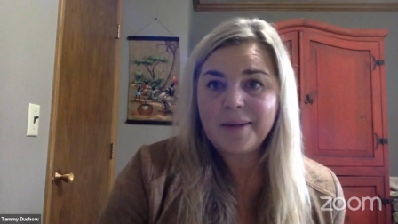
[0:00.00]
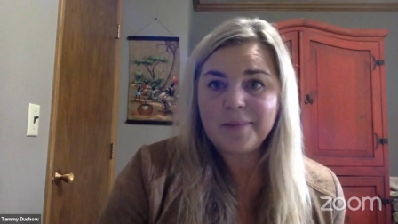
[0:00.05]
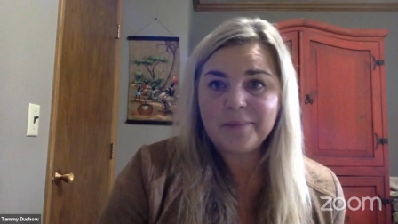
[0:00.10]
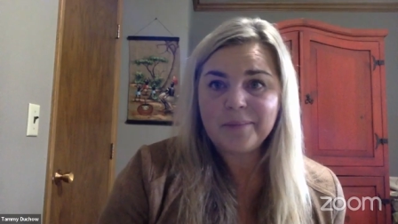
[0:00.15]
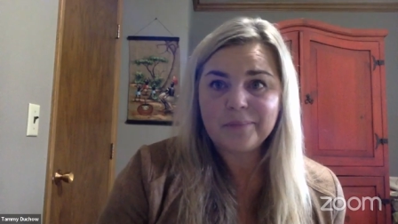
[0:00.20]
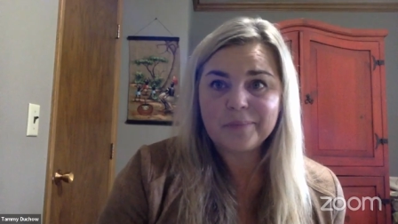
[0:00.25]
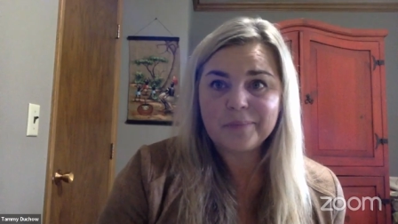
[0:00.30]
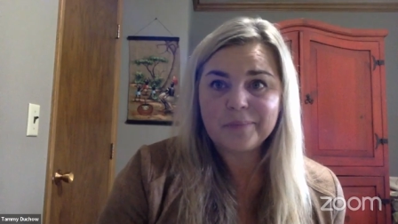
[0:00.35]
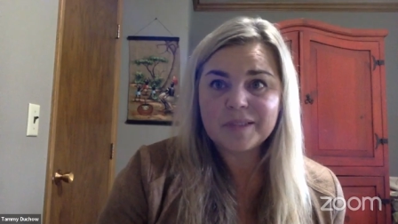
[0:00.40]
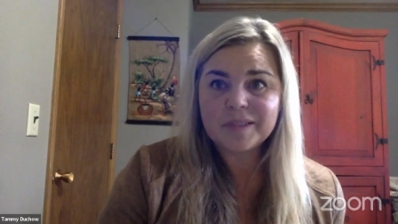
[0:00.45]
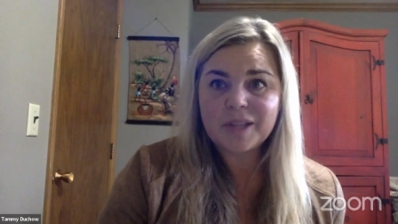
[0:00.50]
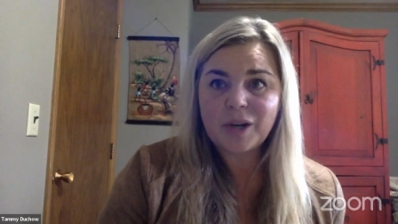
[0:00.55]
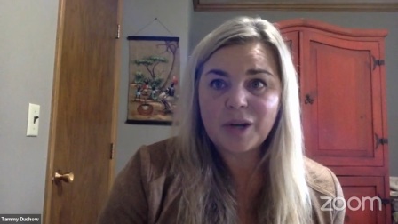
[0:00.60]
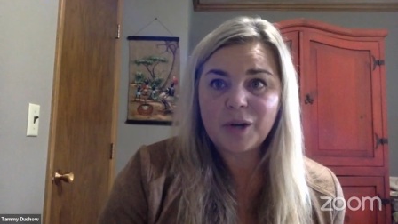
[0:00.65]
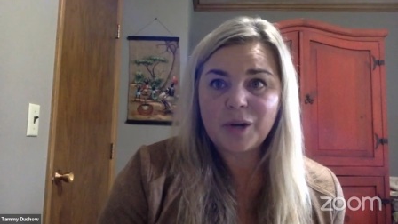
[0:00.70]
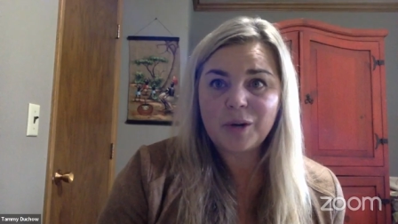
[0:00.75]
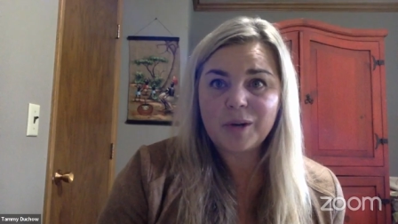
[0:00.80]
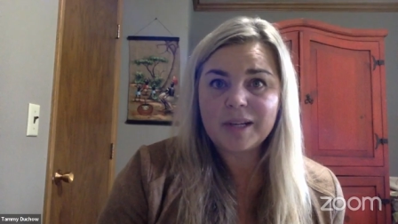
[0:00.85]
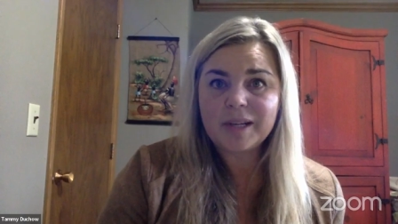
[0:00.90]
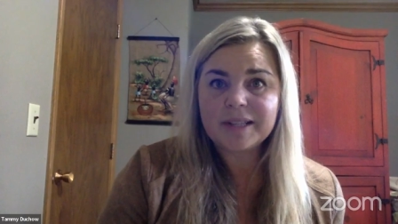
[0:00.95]

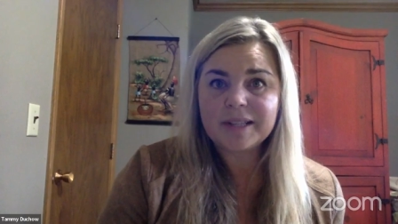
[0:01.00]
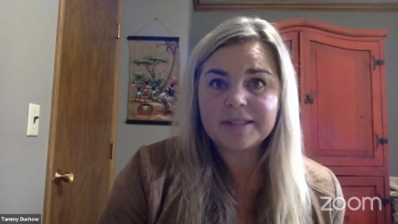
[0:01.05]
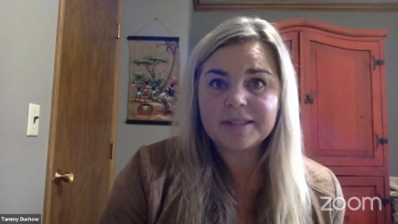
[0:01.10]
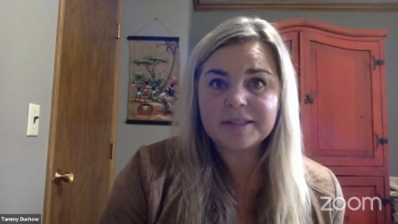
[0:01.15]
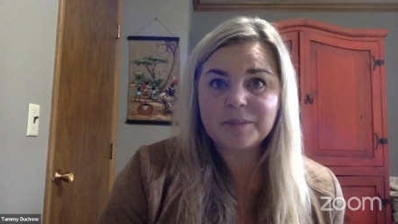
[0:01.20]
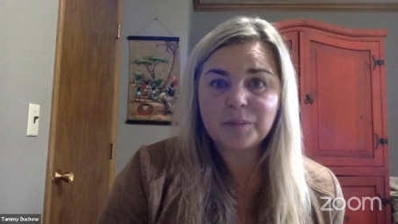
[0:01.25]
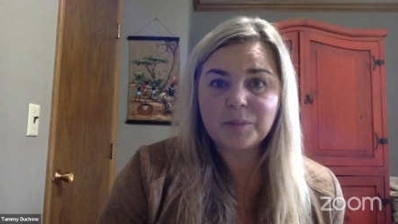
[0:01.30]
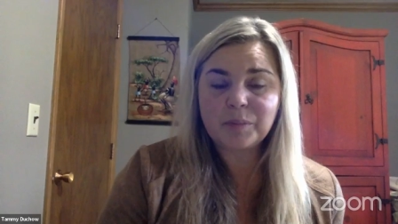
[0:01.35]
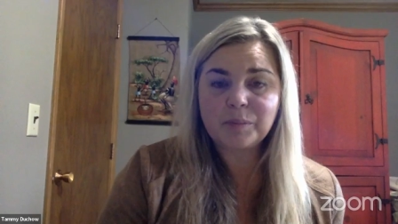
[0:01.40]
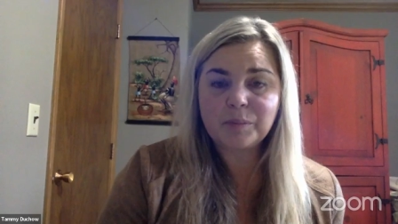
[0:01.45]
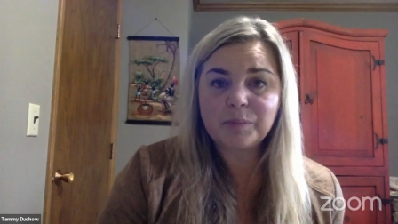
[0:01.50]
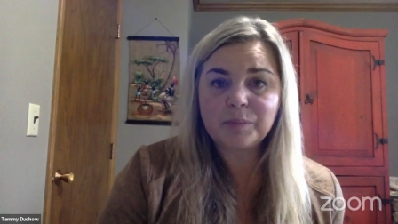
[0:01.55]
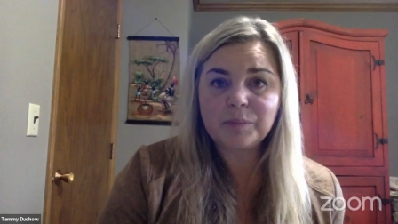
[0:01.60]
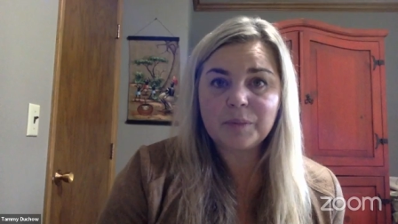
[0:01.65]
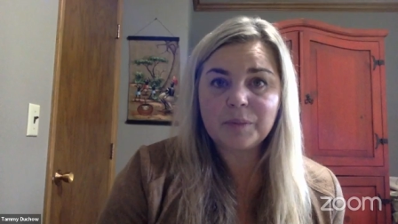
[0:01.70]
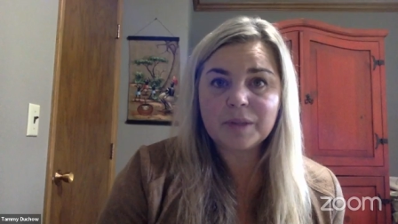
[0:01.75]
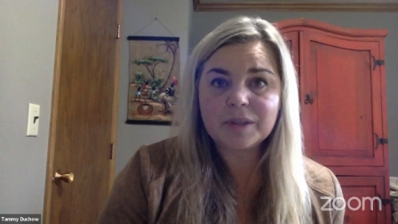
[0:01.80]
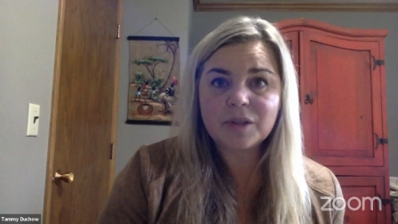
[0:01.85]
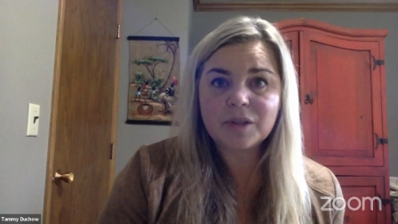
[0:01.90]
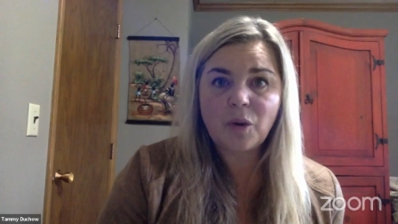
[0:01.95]
So
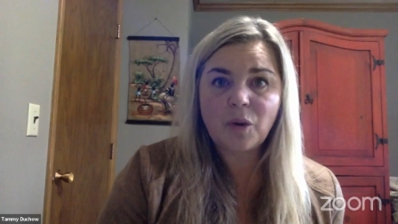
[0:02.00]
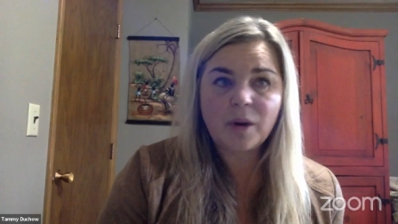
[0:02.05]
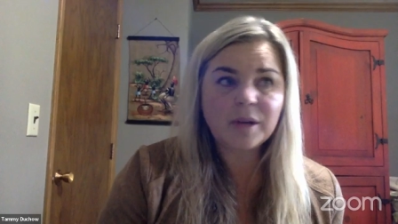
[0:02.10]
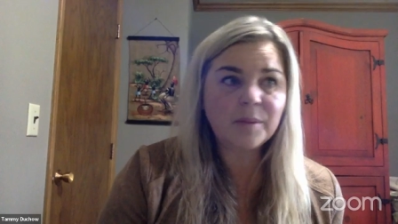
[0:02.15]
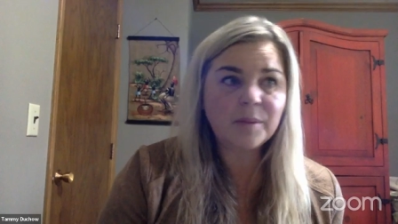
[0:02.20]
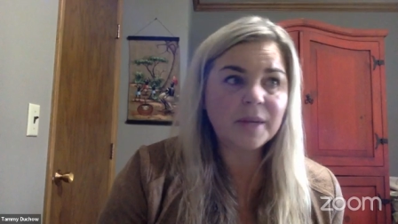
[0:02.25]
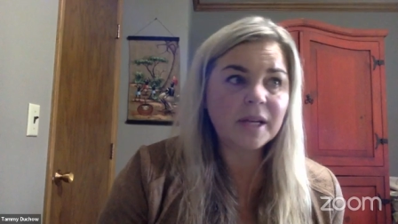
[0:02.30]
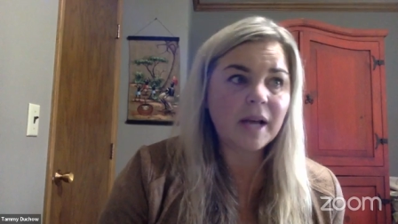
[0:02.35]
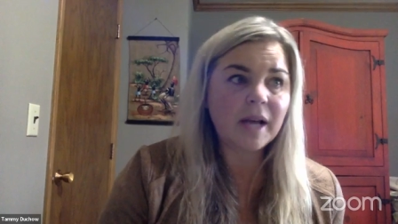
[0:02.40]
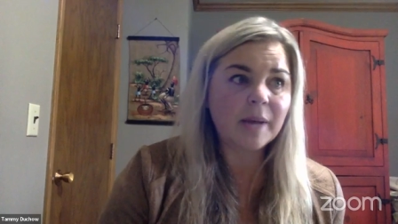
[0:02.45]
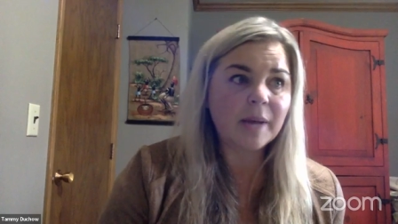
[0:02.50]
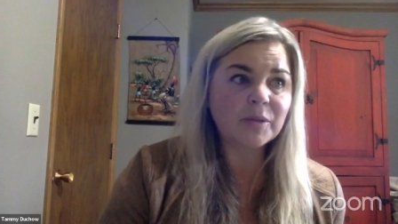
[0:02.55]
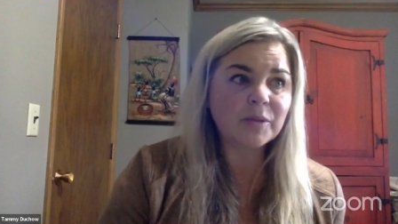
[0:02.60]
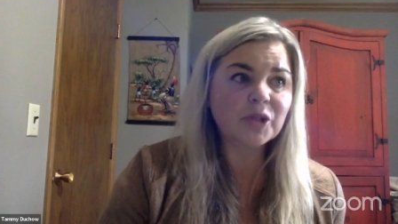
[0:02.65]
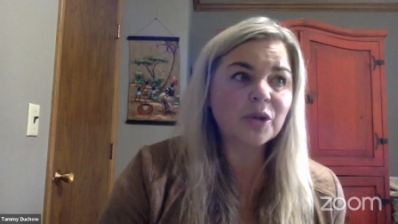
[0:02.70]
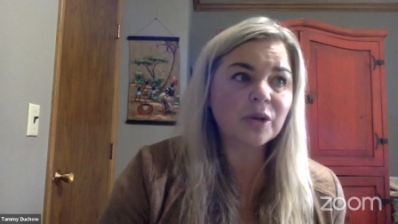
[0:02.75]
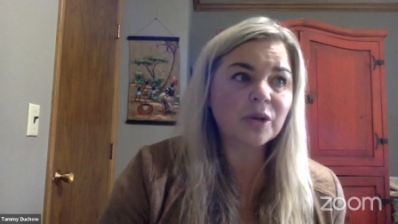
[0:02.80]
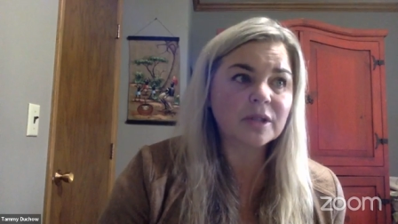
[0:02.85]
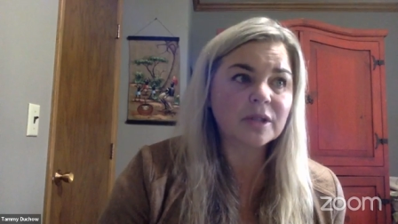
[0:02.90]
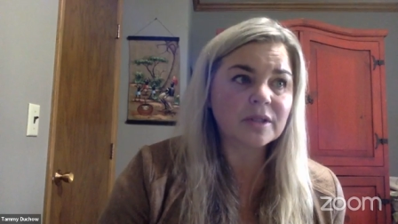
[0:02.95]
it's going to be, I'm
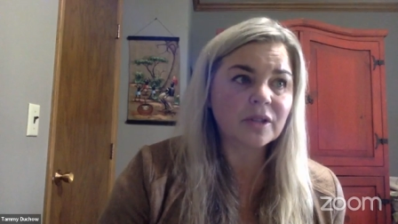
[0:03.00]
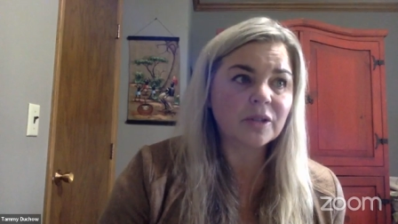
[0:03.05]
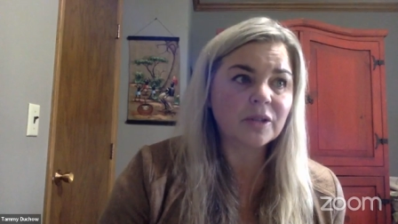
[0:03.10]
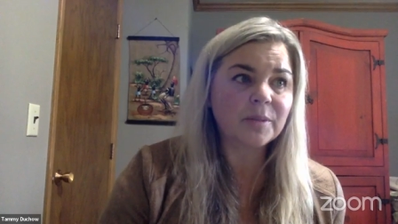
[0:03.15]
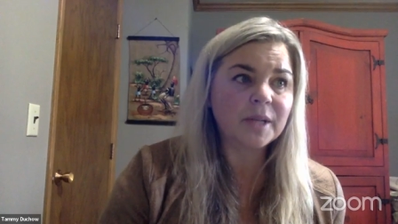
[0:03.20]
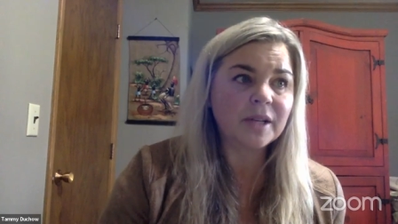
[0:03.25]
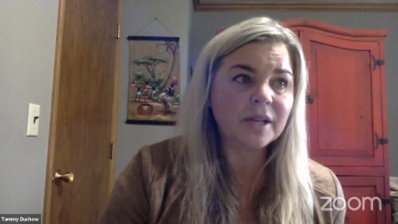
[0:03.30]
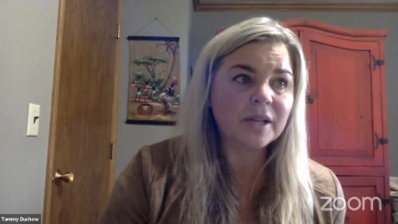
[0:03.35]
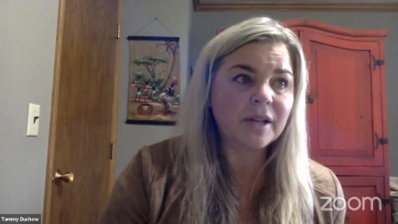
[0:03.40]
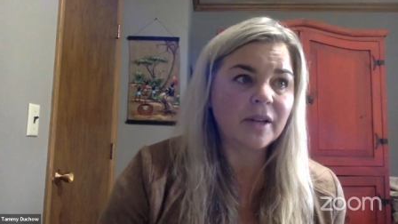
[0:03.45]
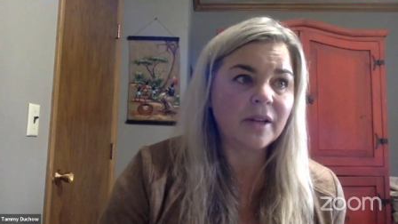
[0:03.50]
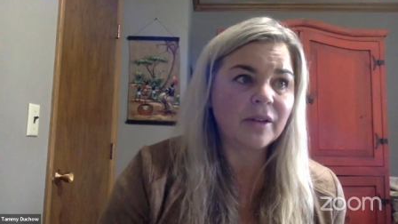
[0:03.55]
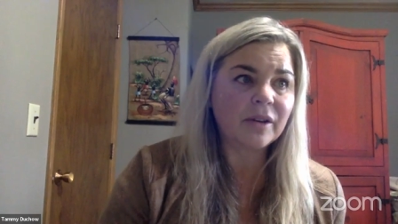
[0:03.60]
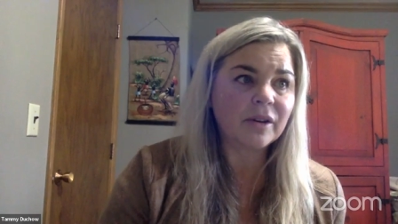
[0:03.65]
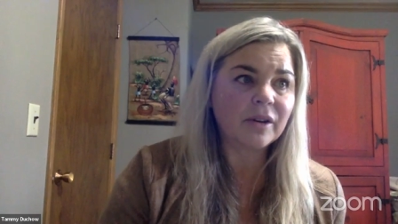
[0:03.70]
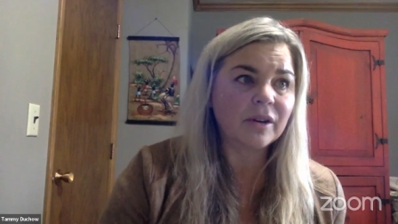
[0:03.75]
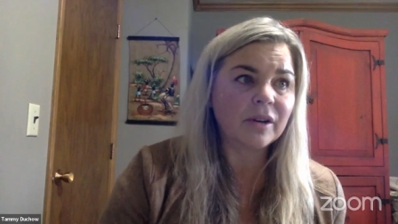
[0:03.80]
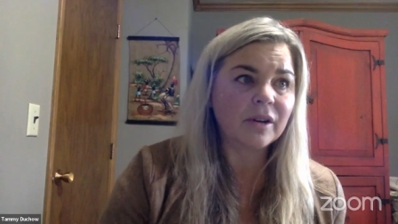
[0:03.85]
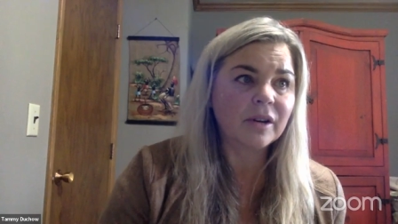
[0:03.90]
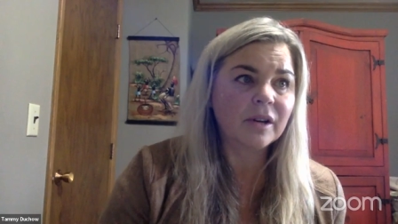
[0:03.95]
sure it's going to be
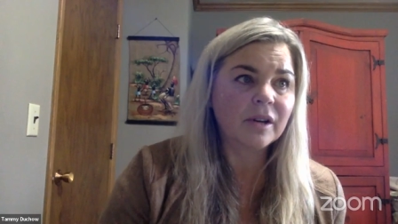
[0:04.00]
another